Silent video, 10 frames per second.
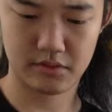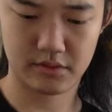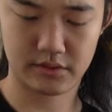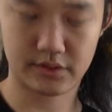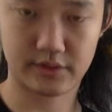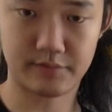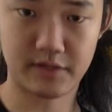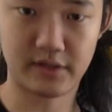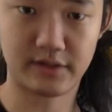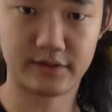Just
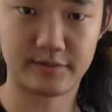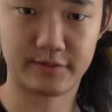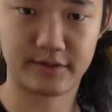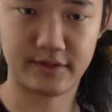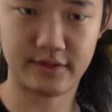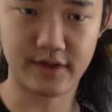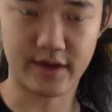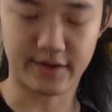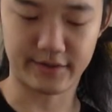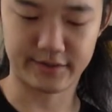making some tea,
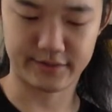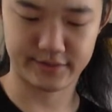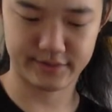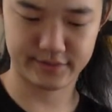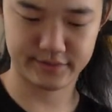Alex.